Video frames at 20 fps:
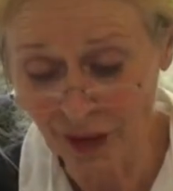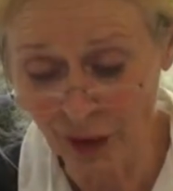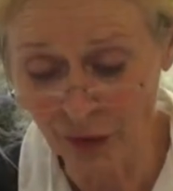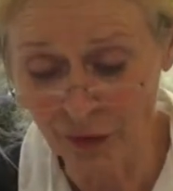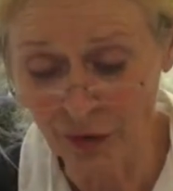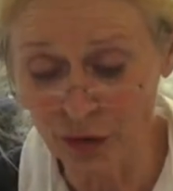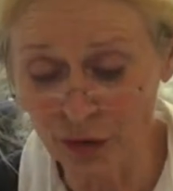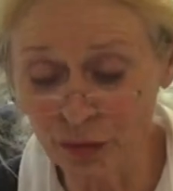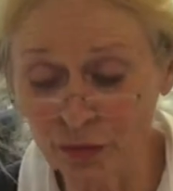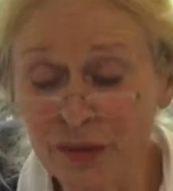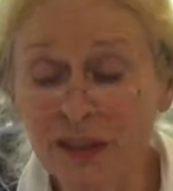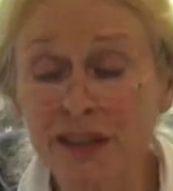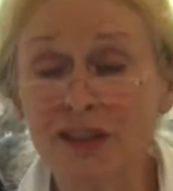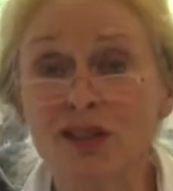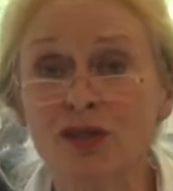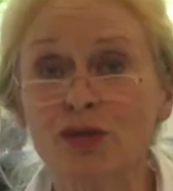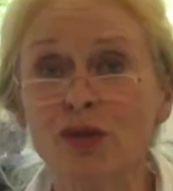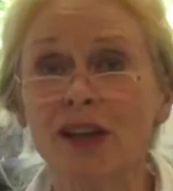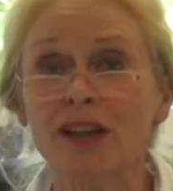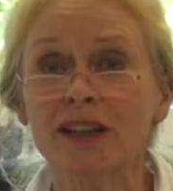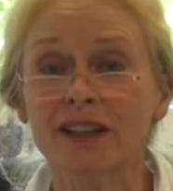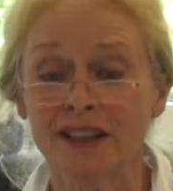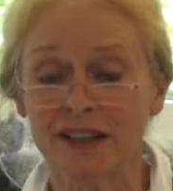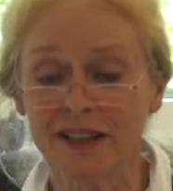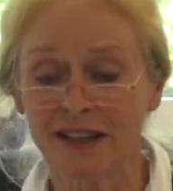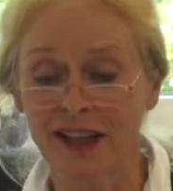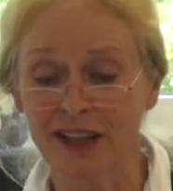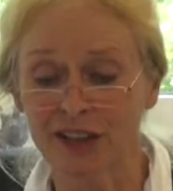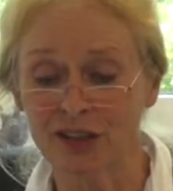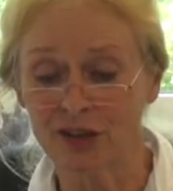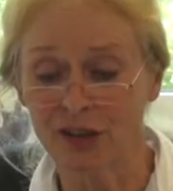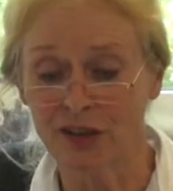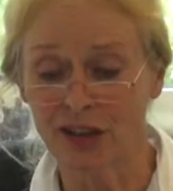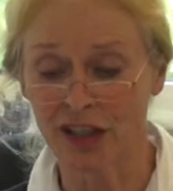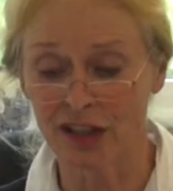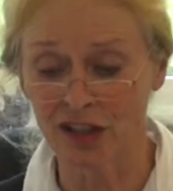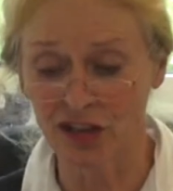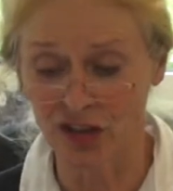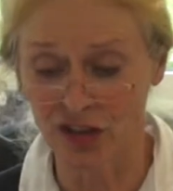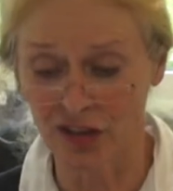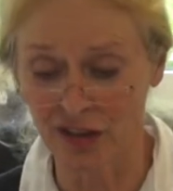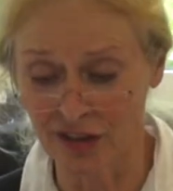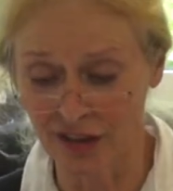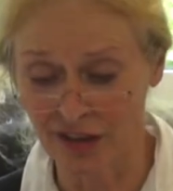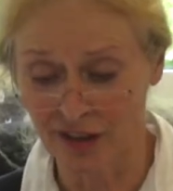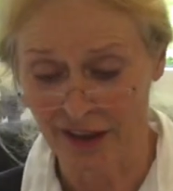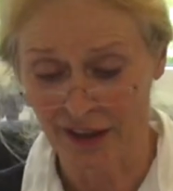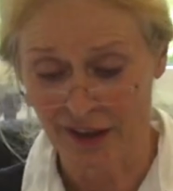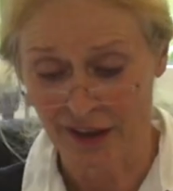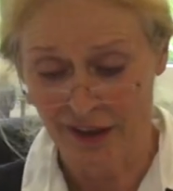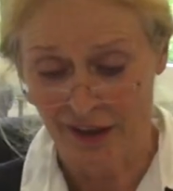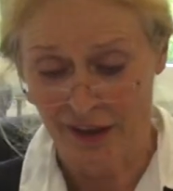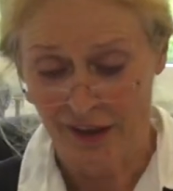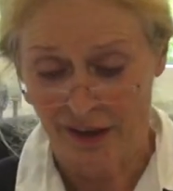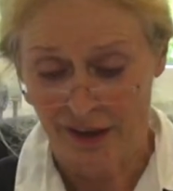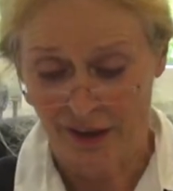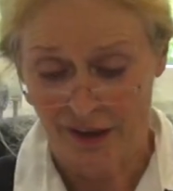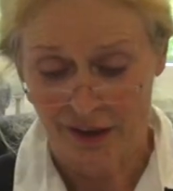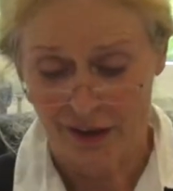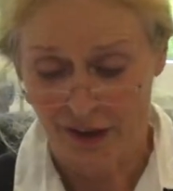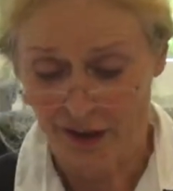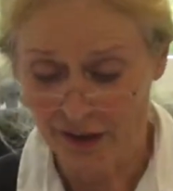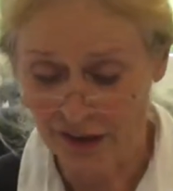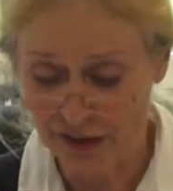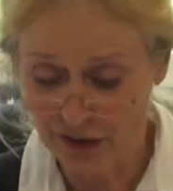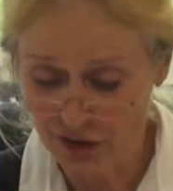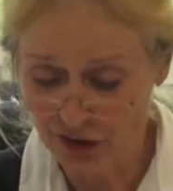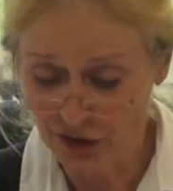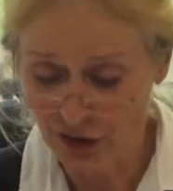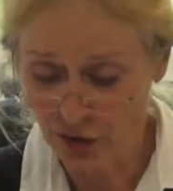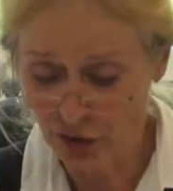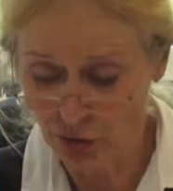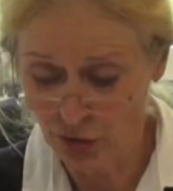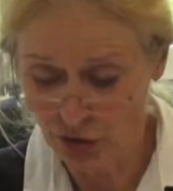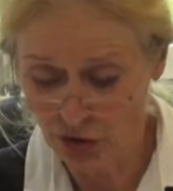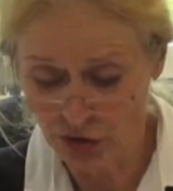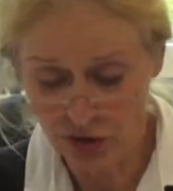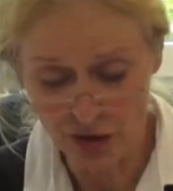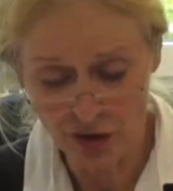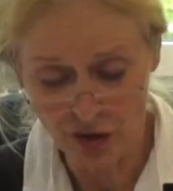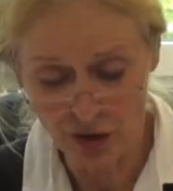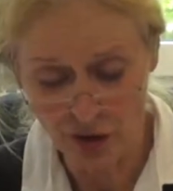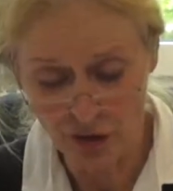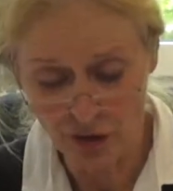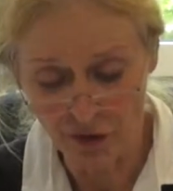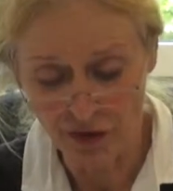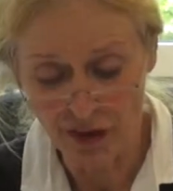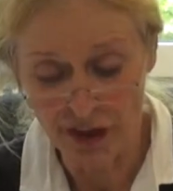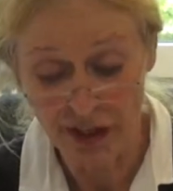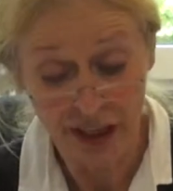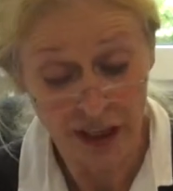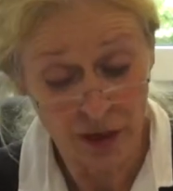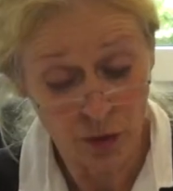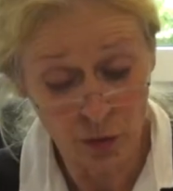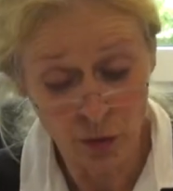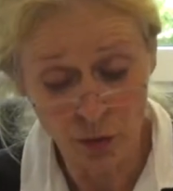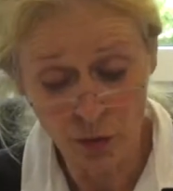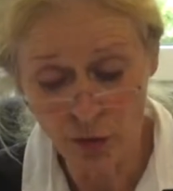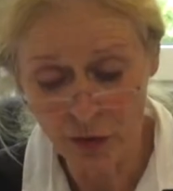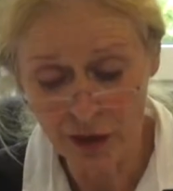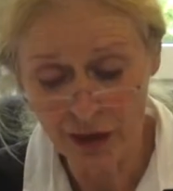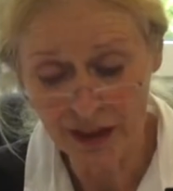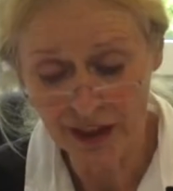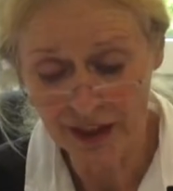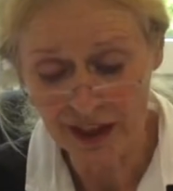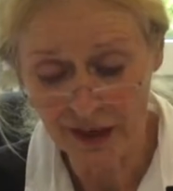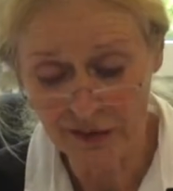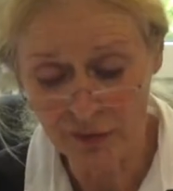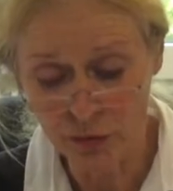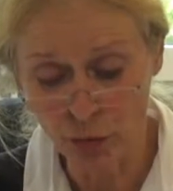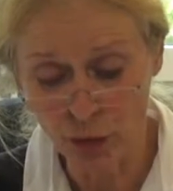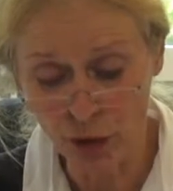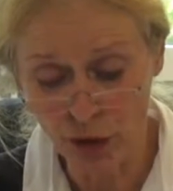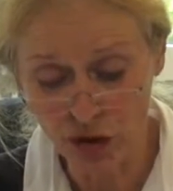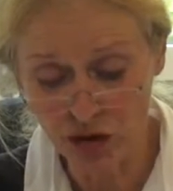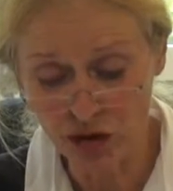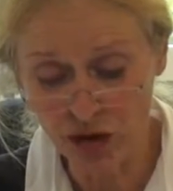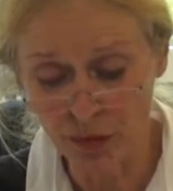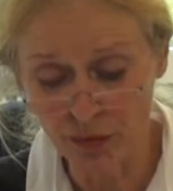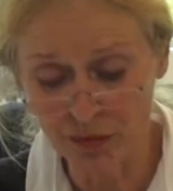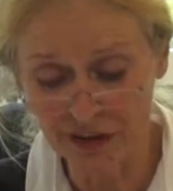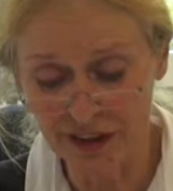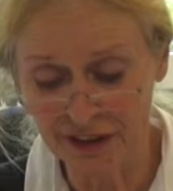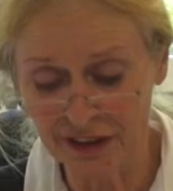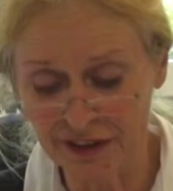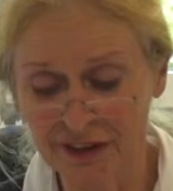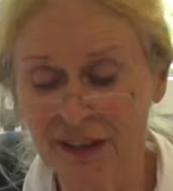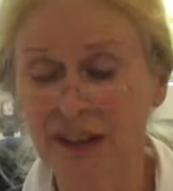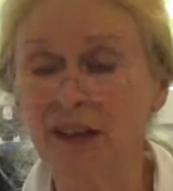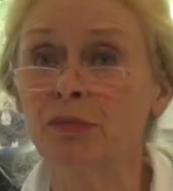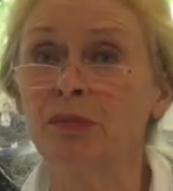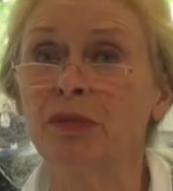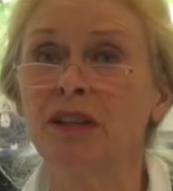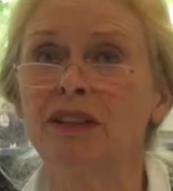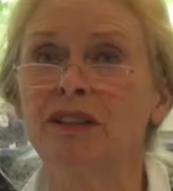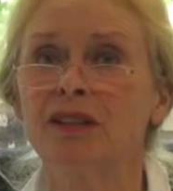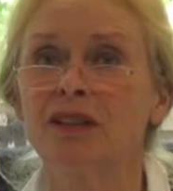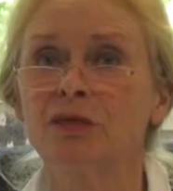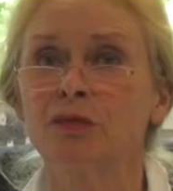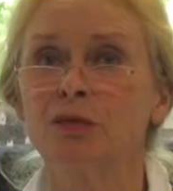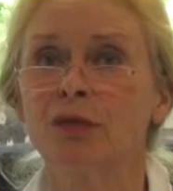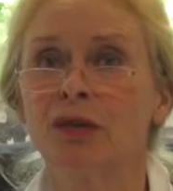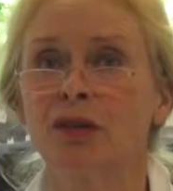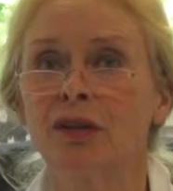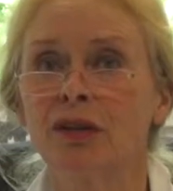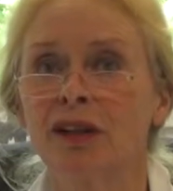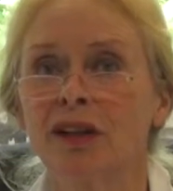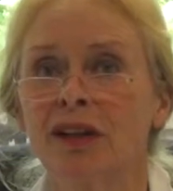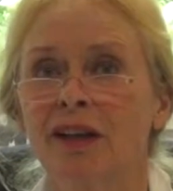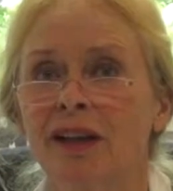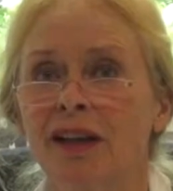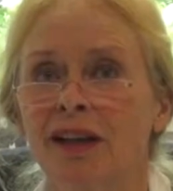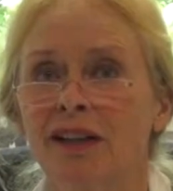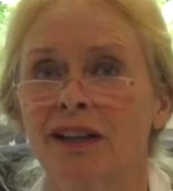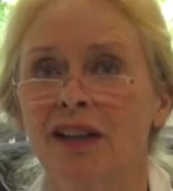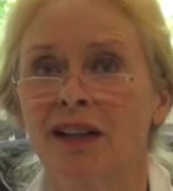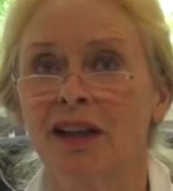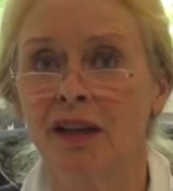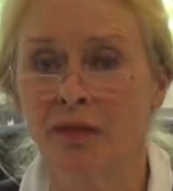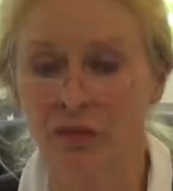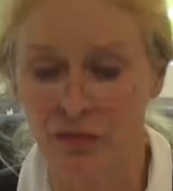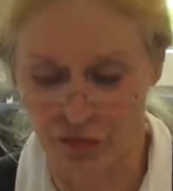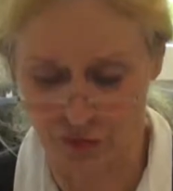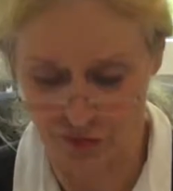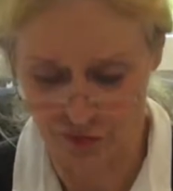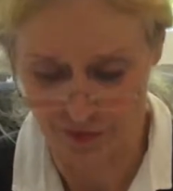of the European Training Education, an institution of the EU. He gave workshops in St. Petersburg and Kiev.